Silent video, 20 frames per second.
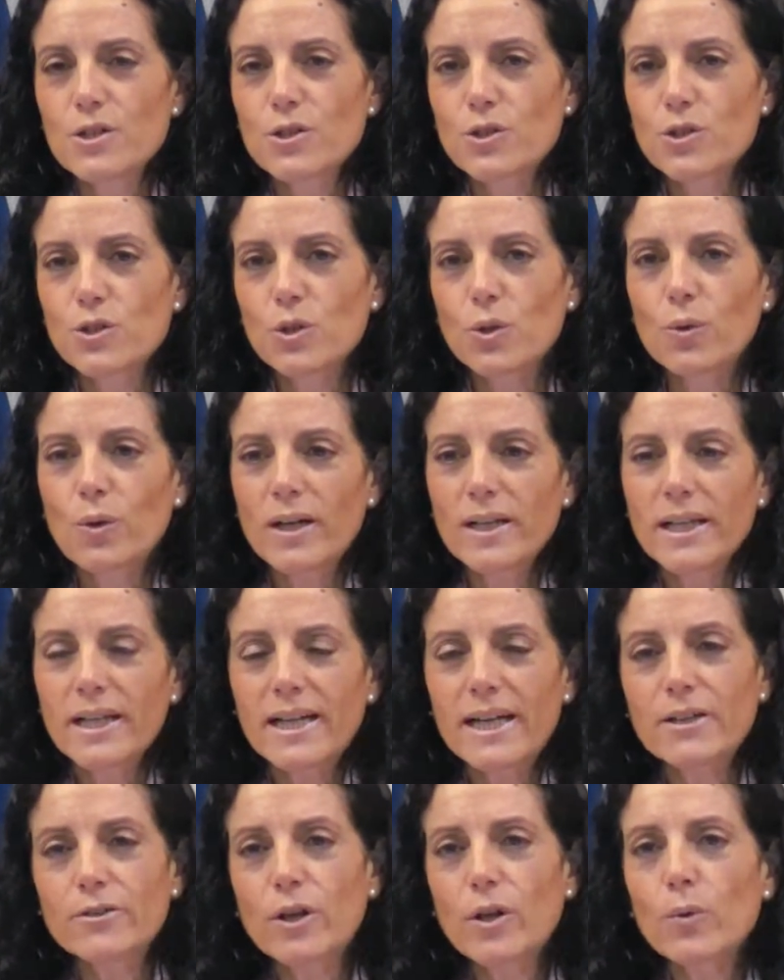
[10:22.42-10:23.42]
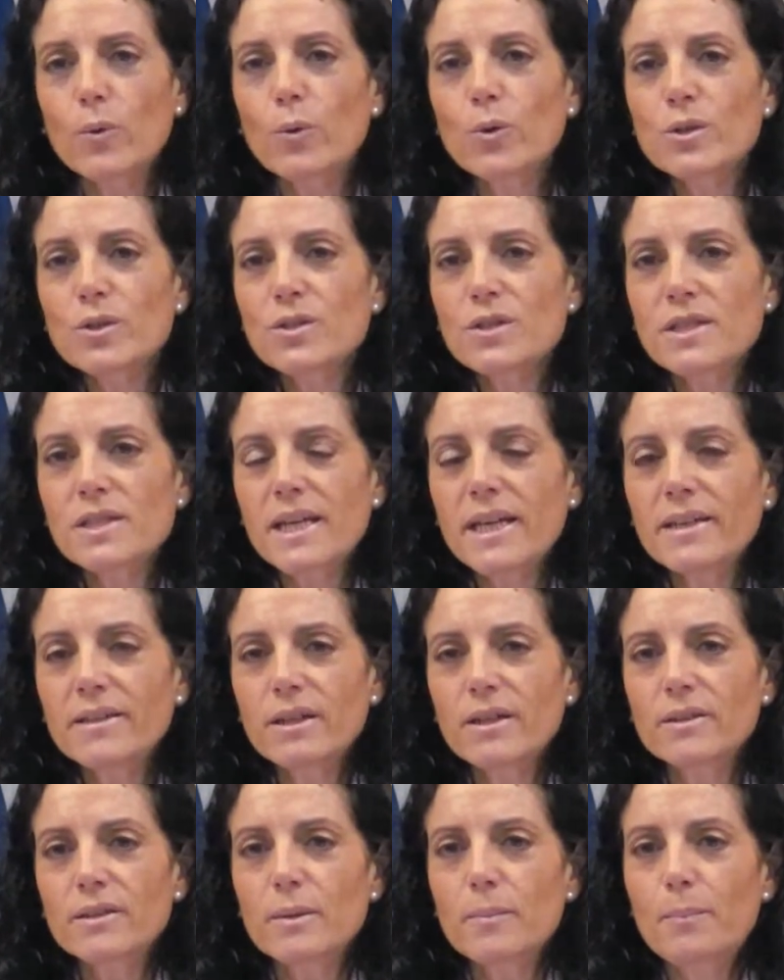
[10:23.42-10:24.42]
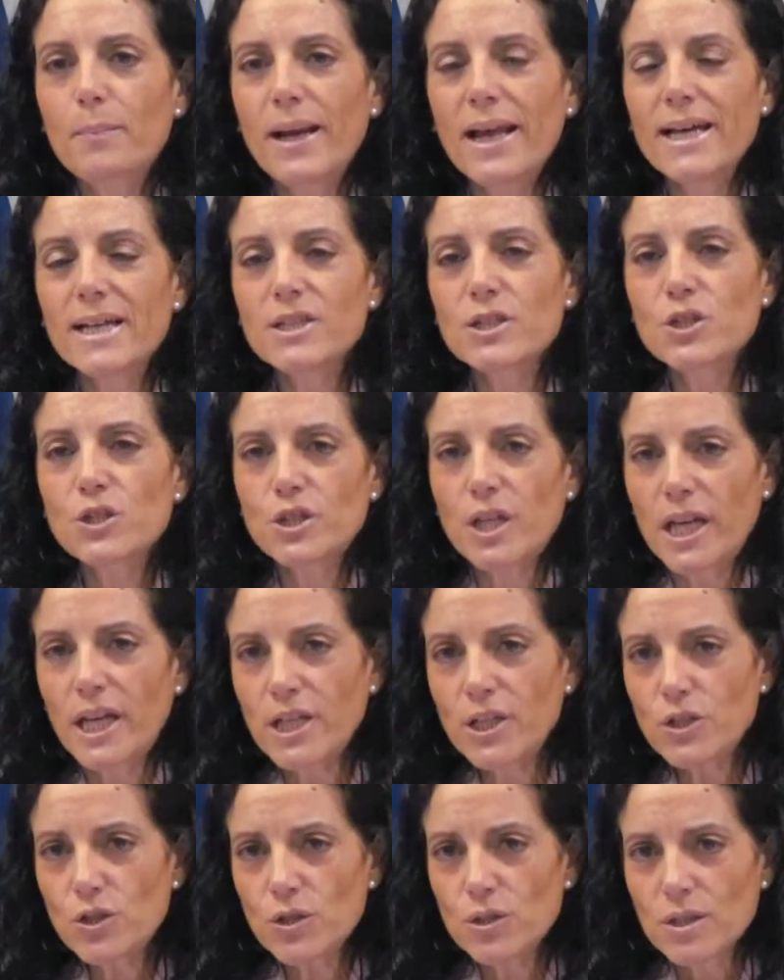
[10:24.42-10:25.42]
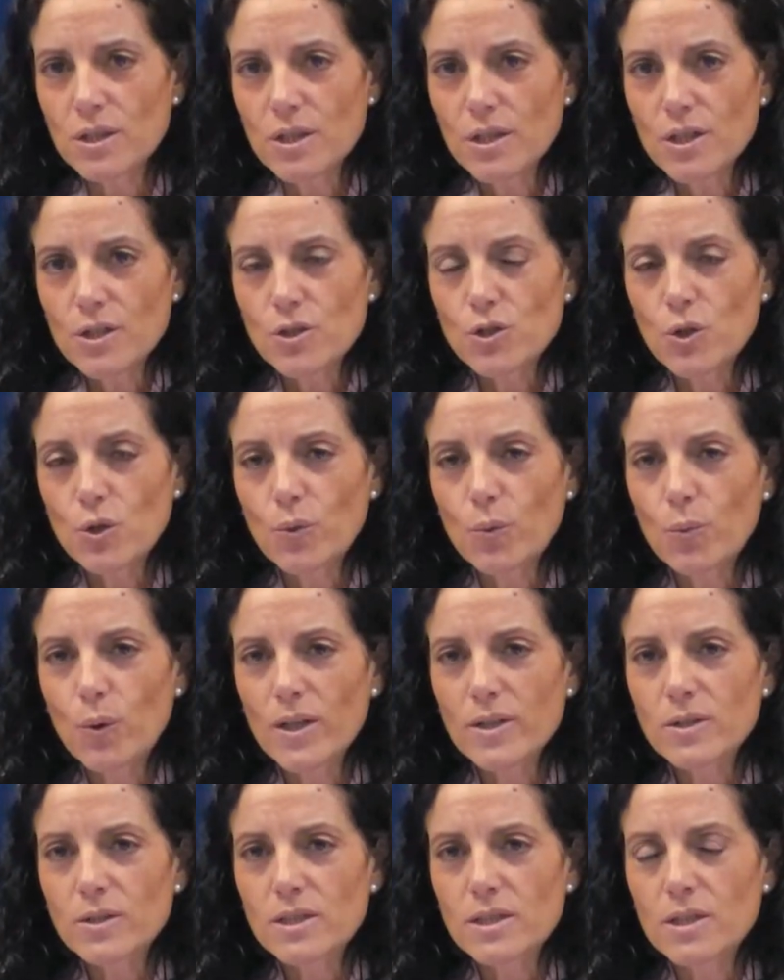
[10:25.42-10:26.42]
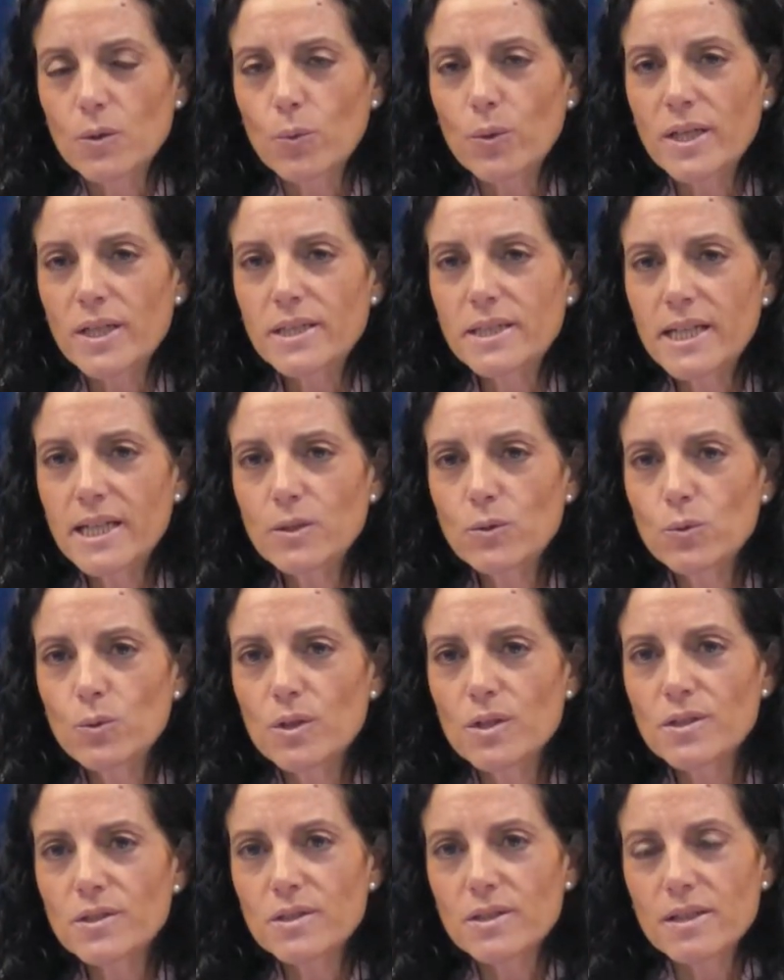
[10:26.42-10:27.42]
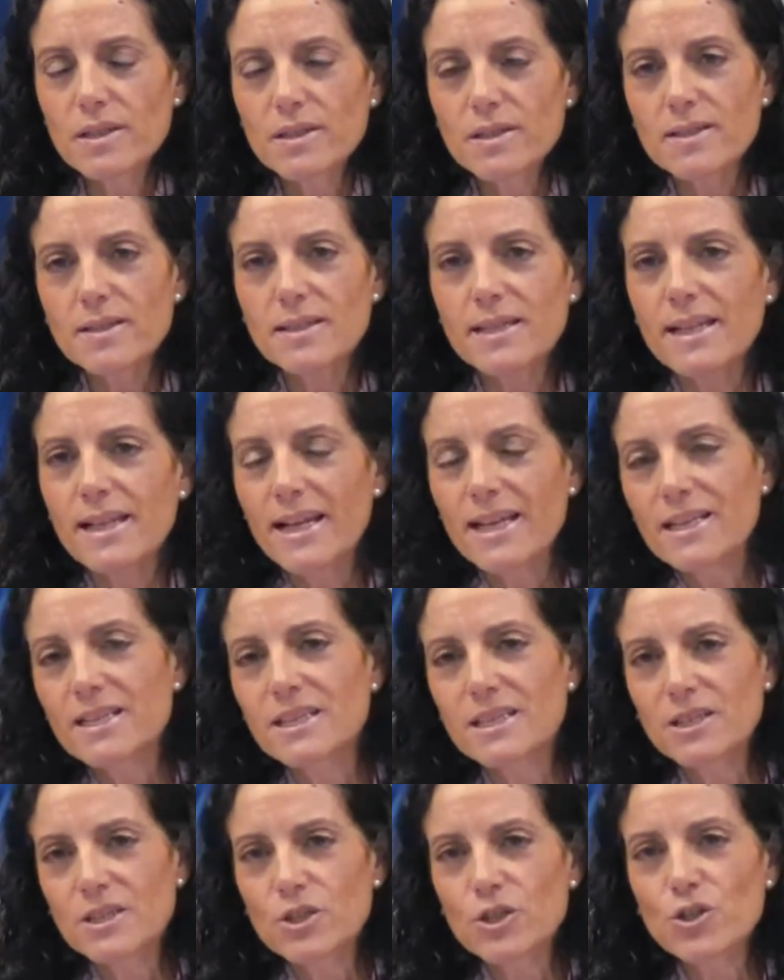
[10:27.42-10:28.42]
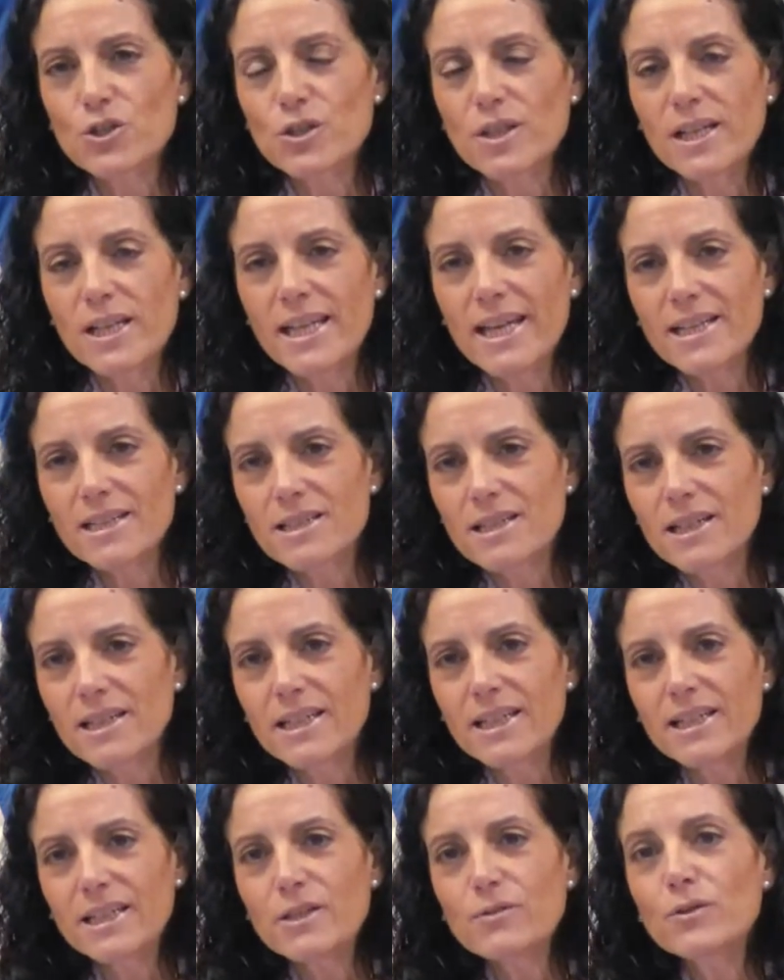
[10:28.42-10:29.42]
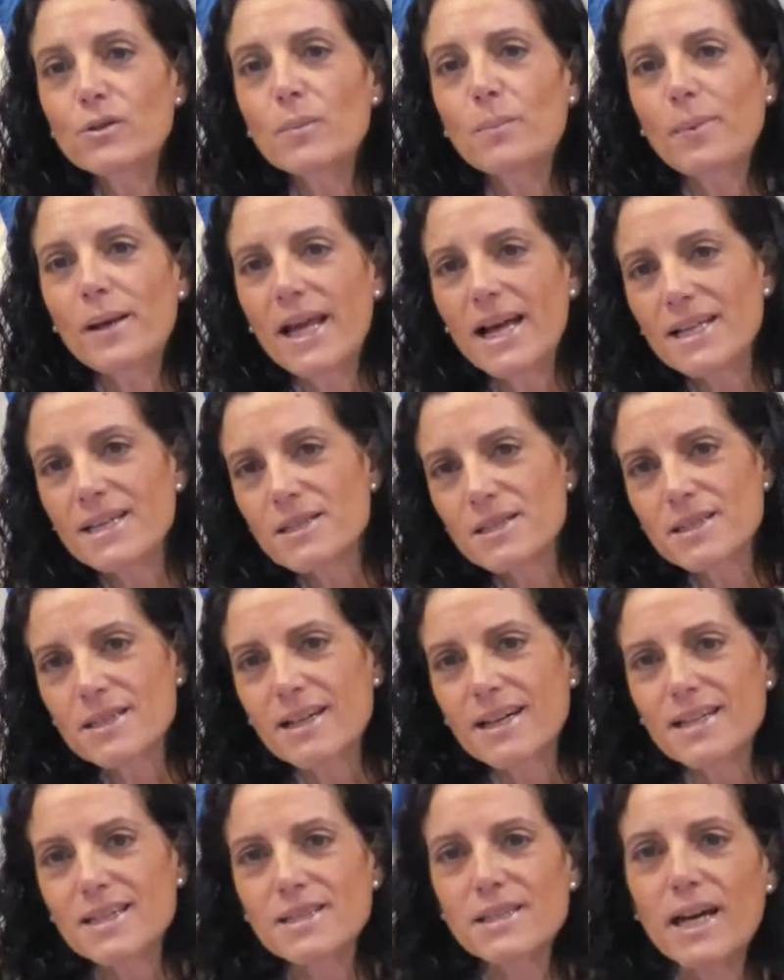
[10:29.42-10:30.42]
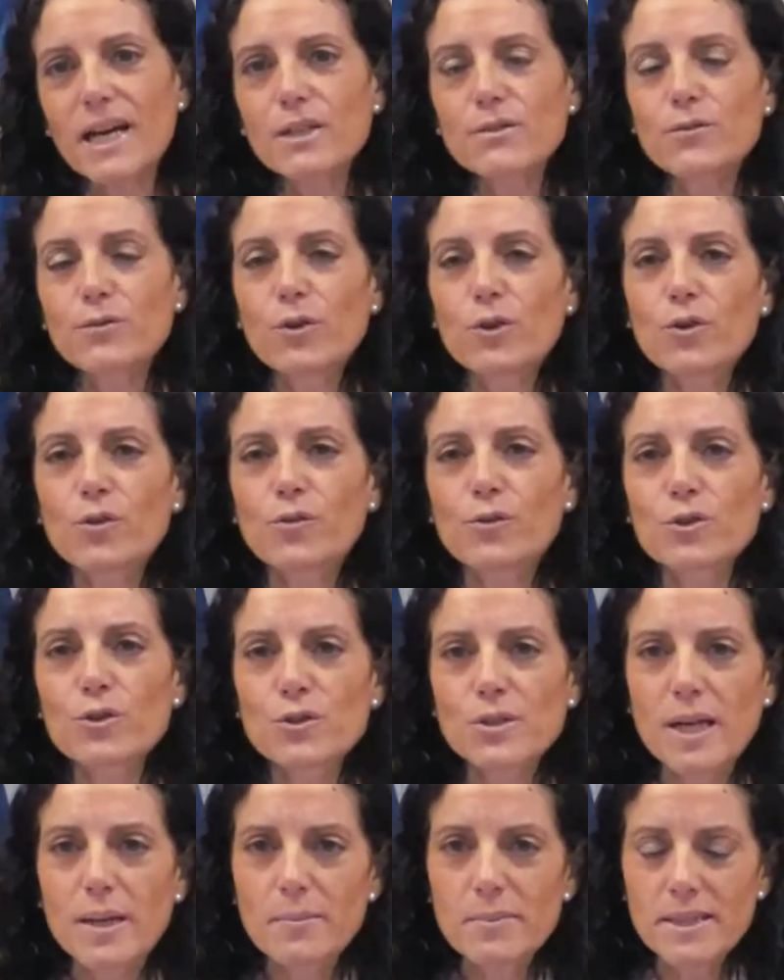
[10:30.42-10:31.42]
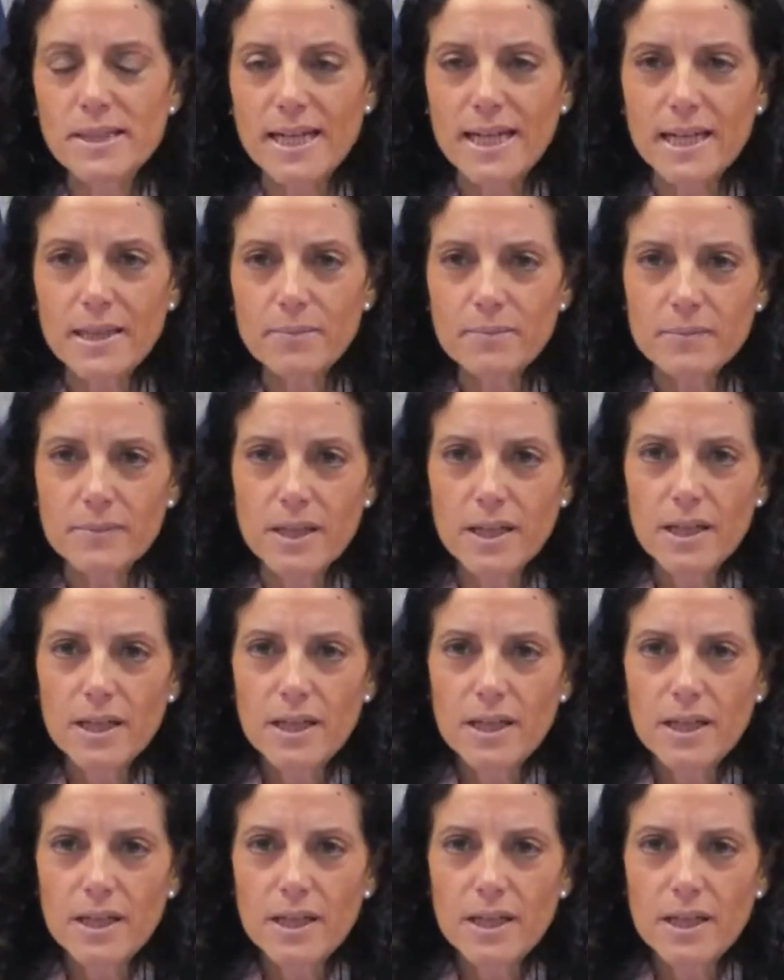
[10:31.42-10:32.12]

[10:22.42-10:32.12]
So, Alejandro, I wouldn't say that the plans changed. Mm. So, what we did was just let leave the plans aside for for some time